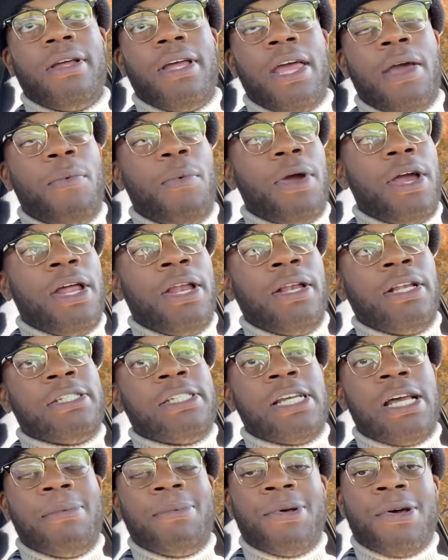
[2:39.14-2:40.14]
And when
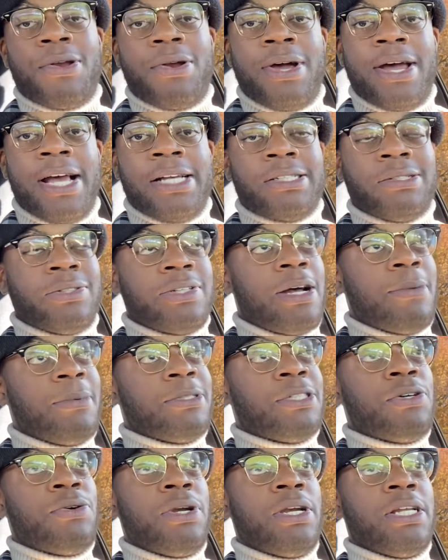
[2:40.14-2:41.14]
Sam Darnold has those
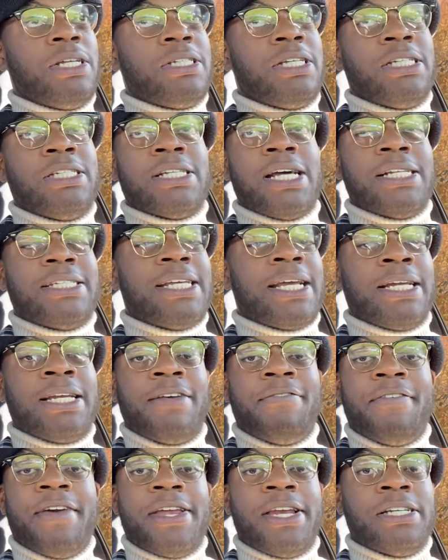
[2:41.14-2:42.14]
opportunities, he's not taking
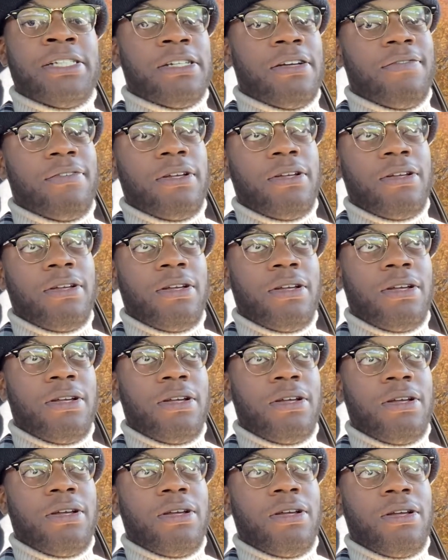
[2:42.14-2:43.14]
advantage of it.
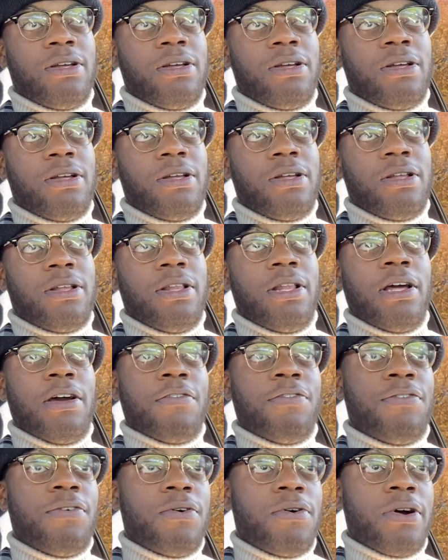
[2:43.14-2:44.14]

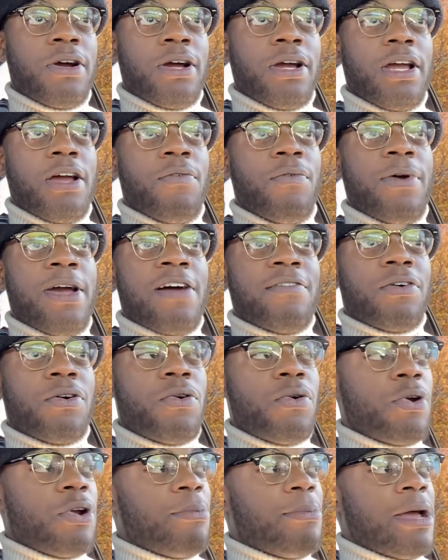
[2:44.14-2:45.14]
Therefore, if we have a
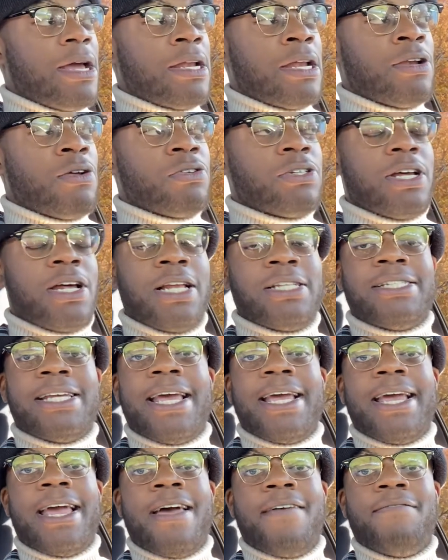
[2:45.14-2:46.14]
quarterback that knows how to
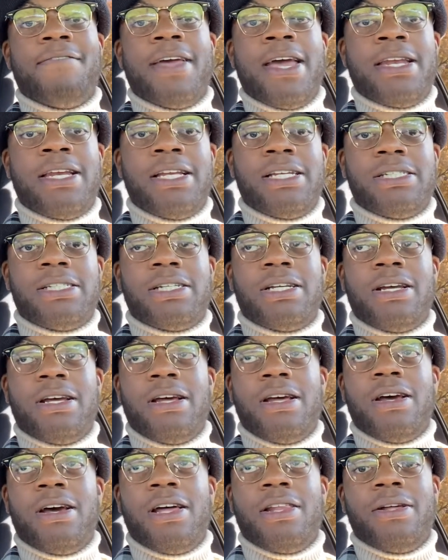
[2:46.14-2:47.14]
take advantage
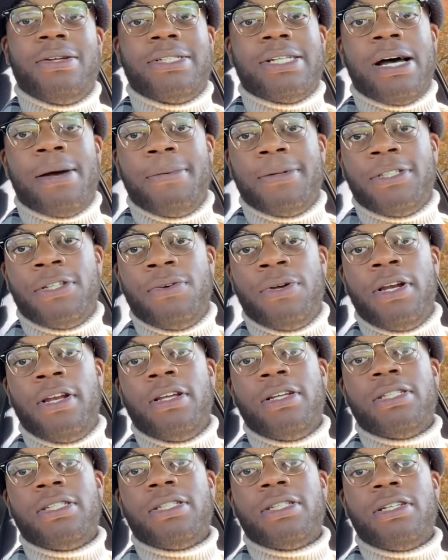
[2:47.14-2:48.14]
of those
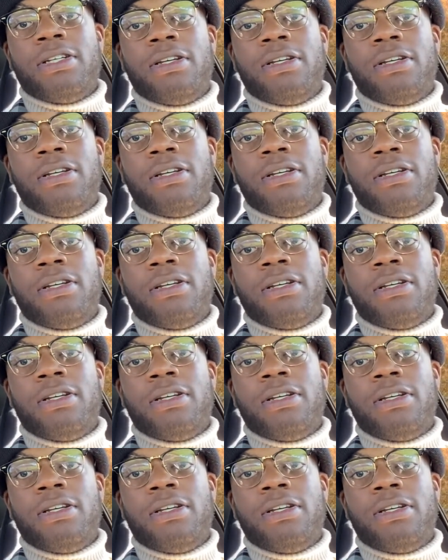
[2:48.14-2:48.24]
opportunities,